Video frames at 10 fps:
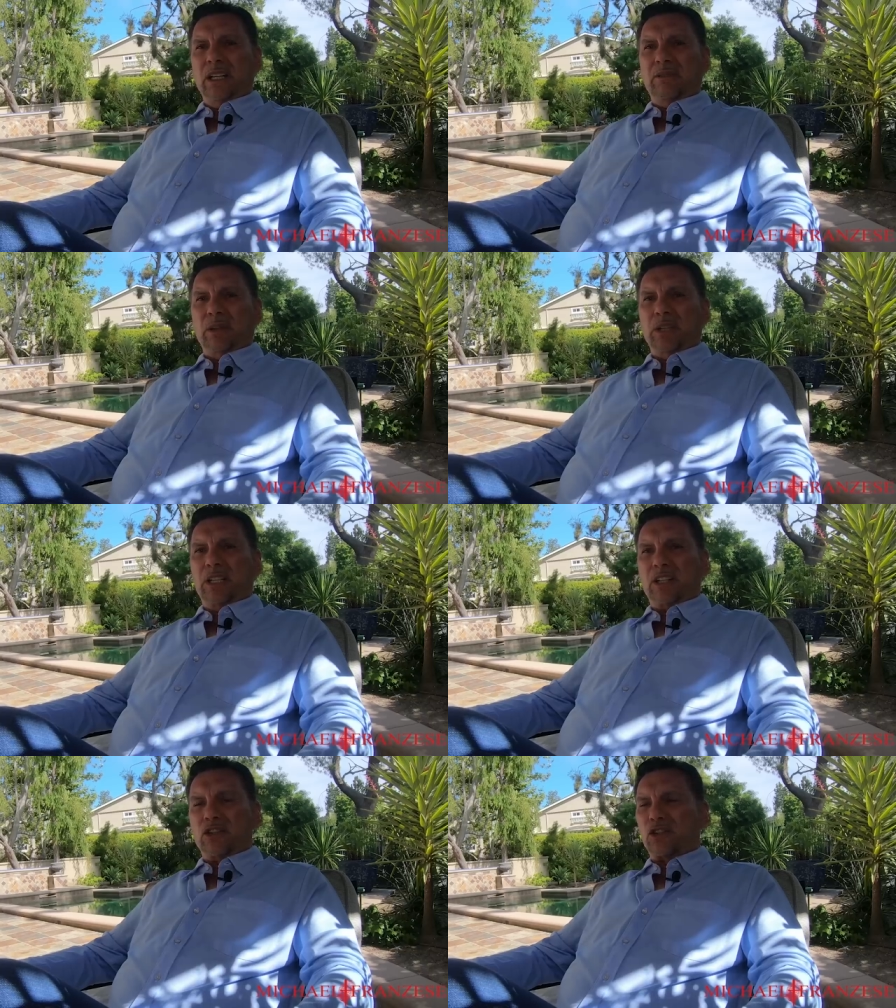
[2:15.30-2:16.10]
very
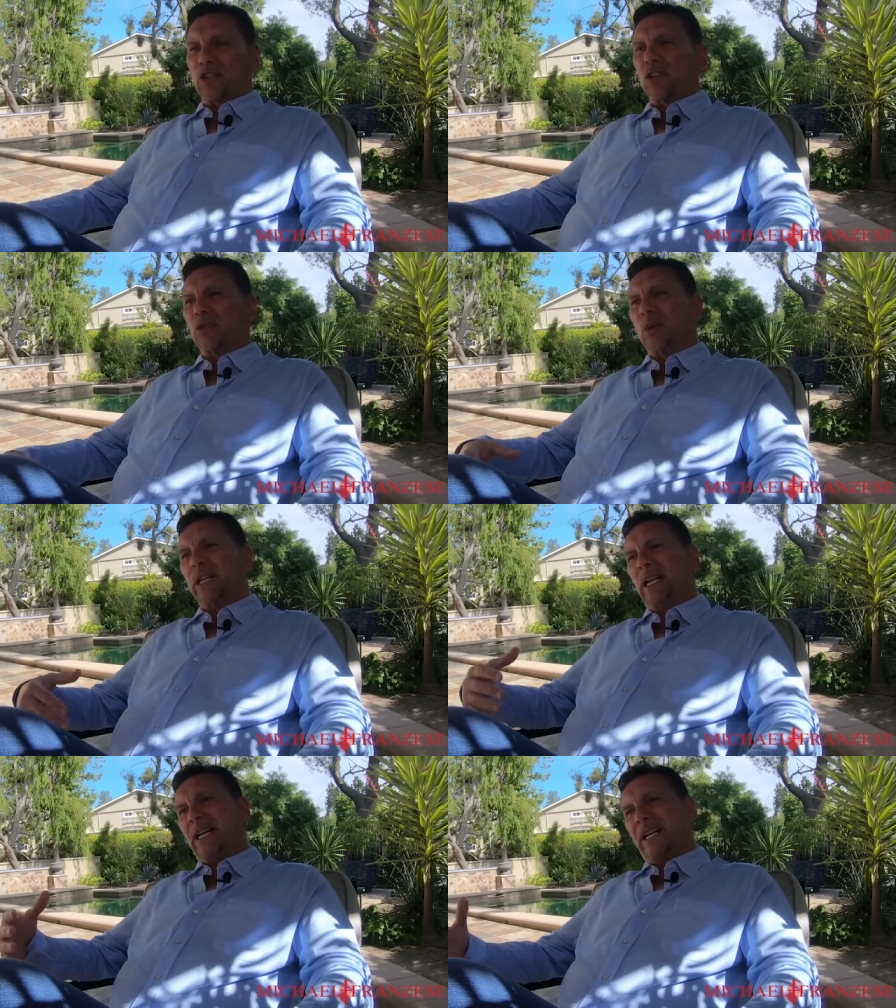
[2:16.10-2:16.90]
concerned when
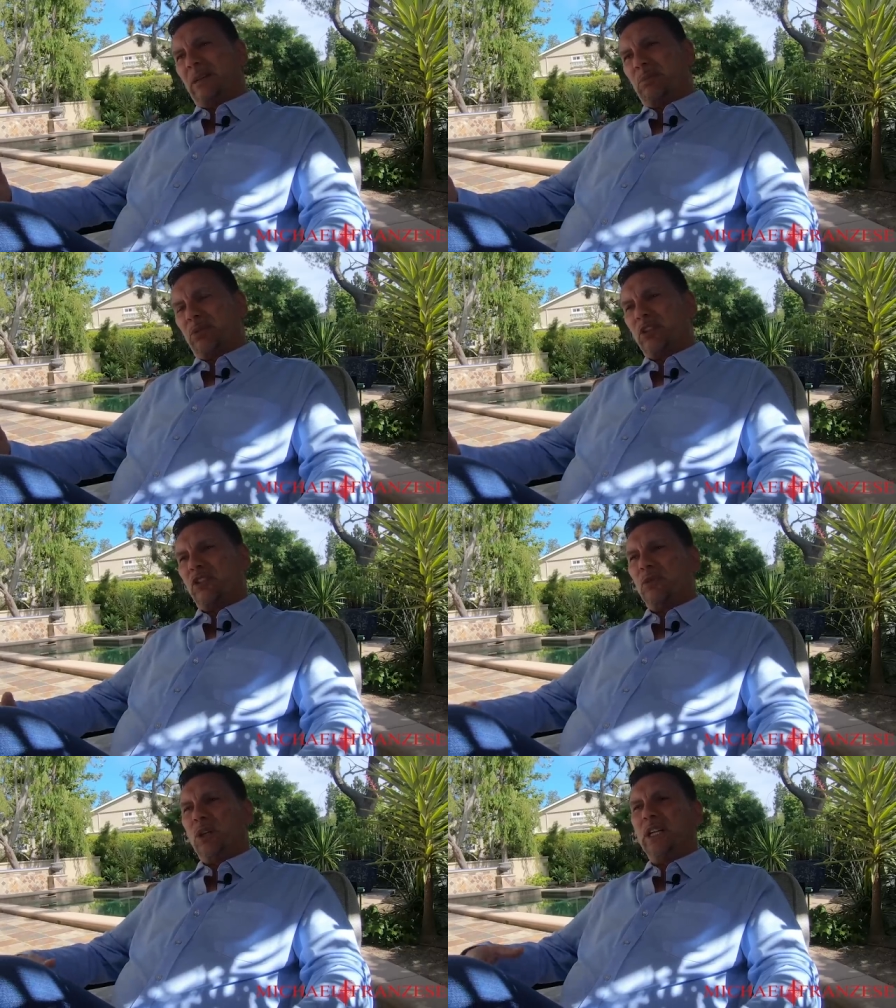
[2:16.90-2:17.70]
he got out of
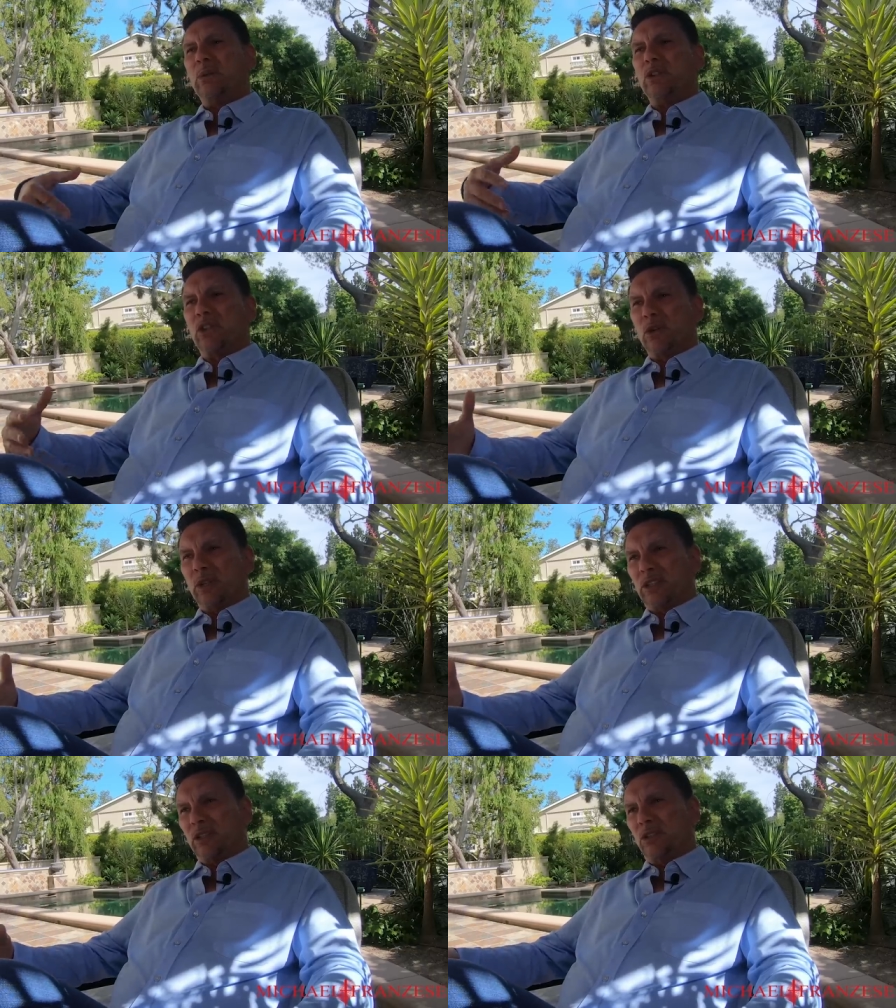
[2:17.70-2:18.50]
prison, what he was
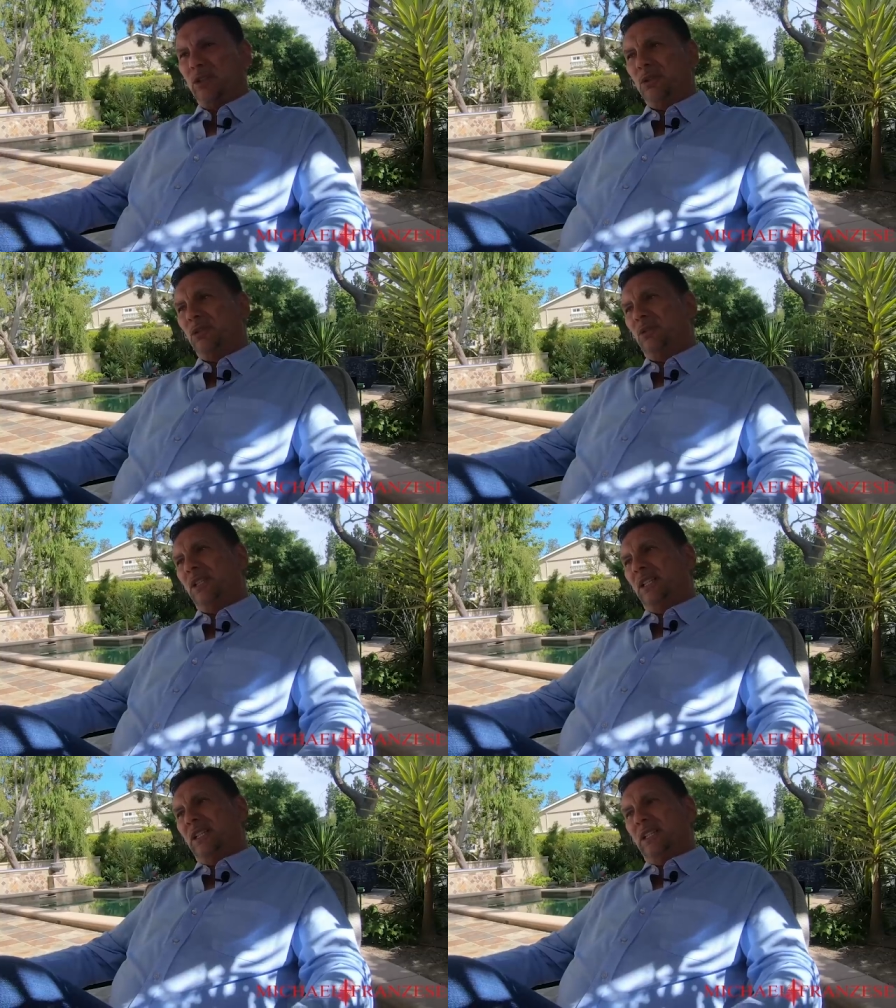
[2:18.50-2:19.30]
going to do,
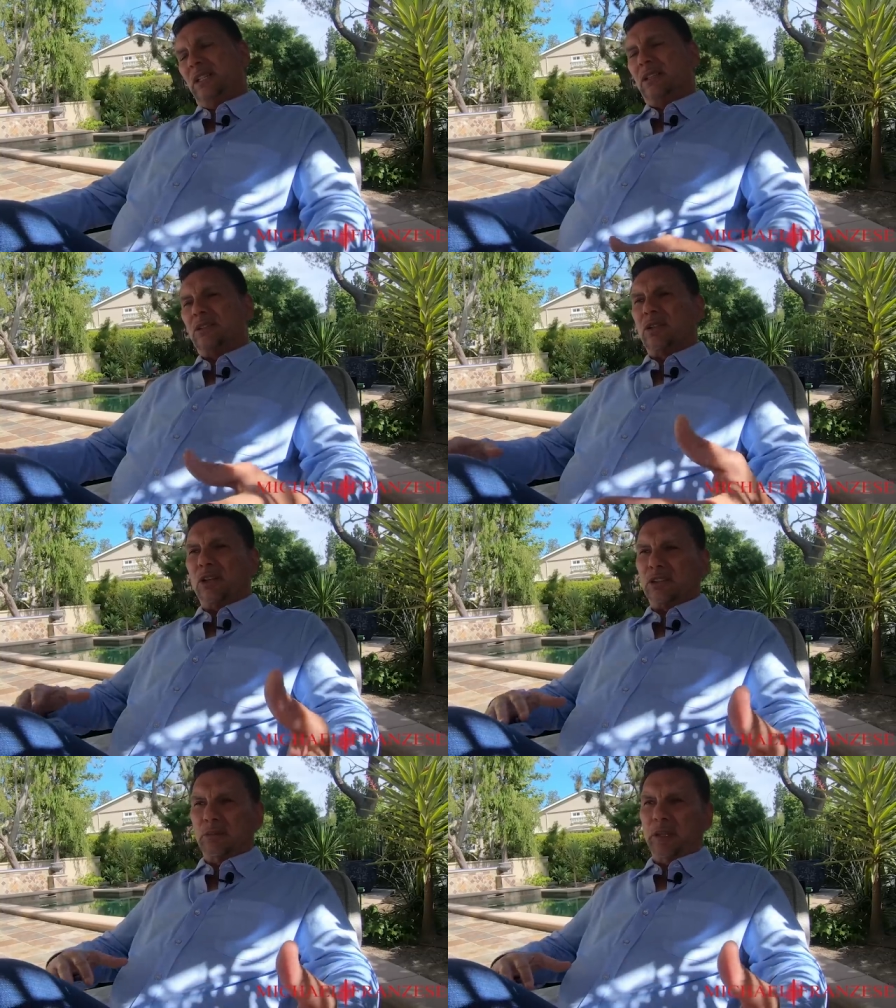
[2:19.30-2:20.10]
you know,
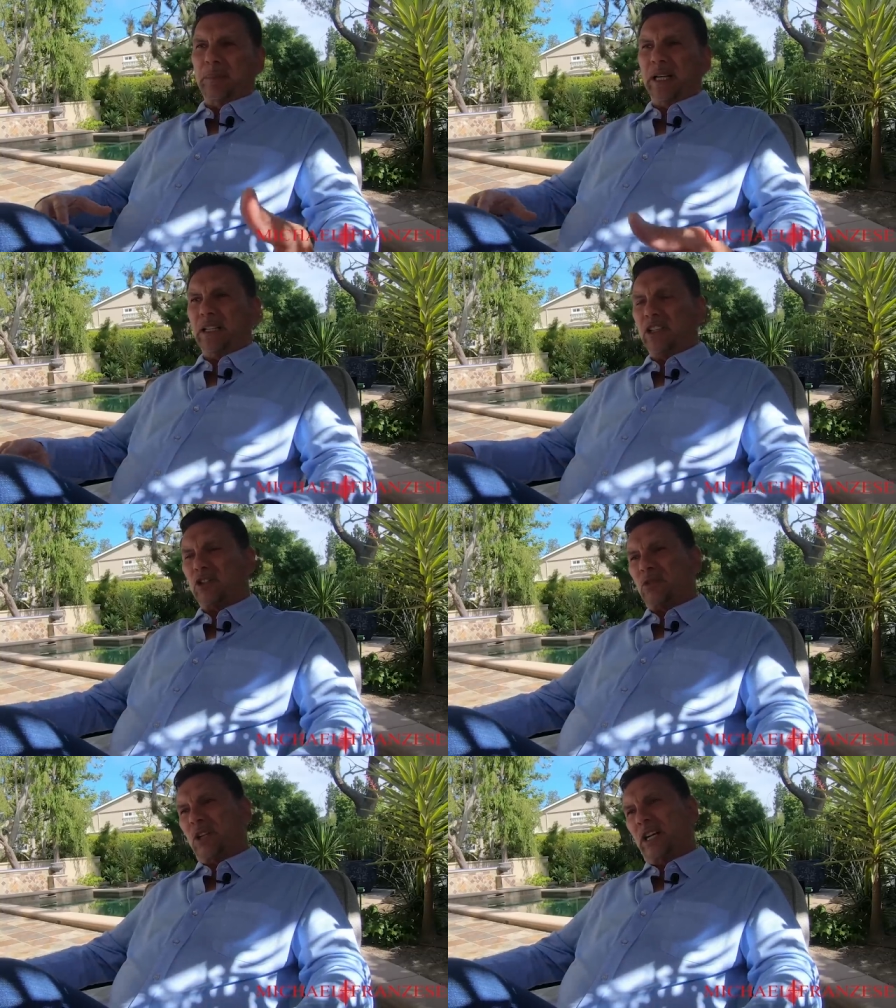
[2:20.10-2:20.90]
talk to me about his
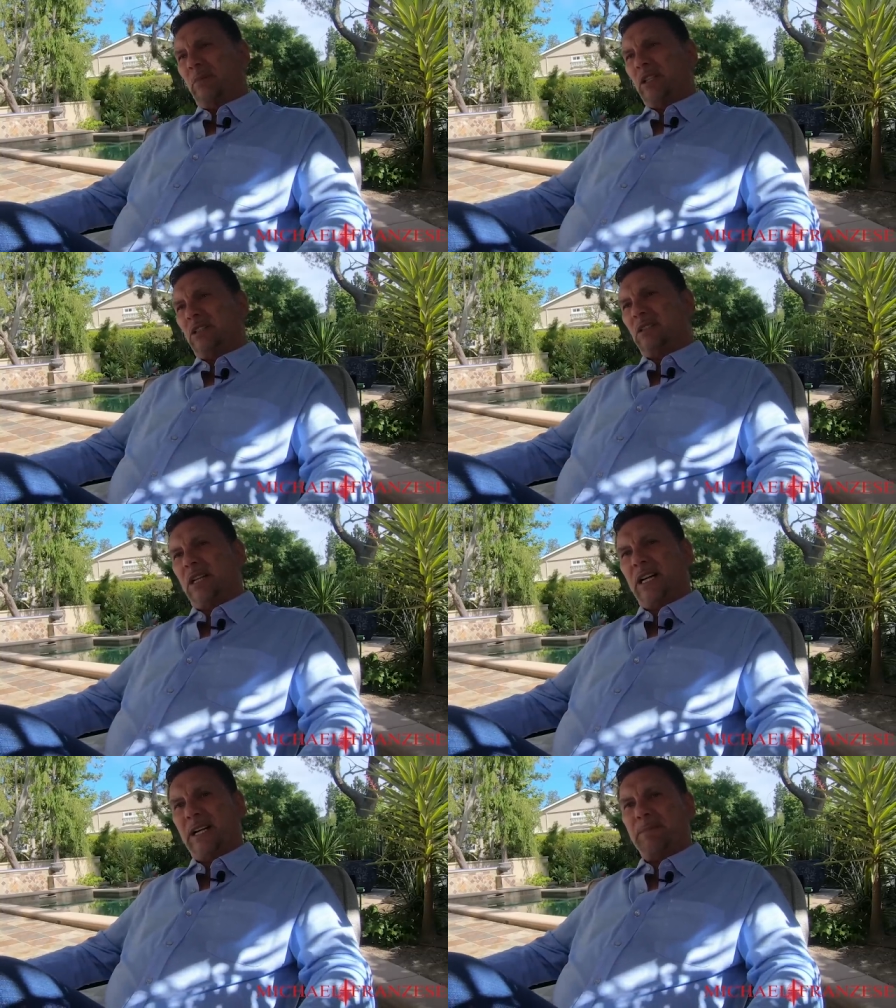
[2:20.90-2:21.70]
crime at the
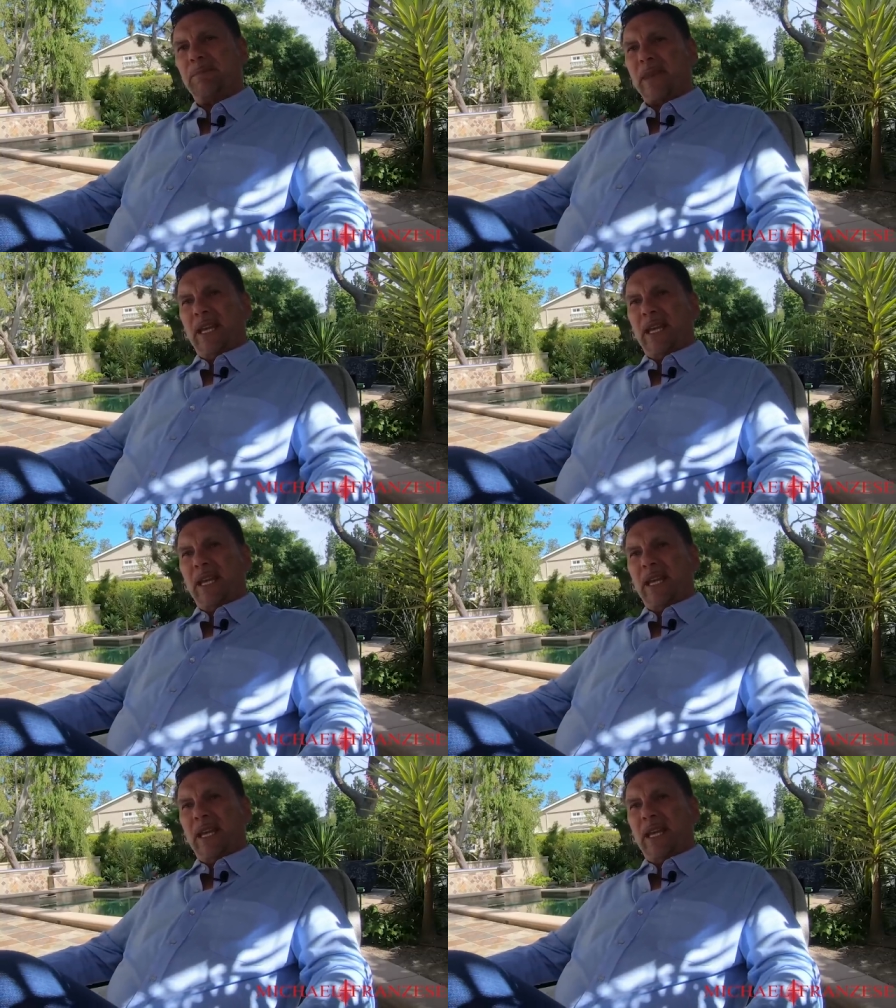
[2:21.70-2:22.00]
time.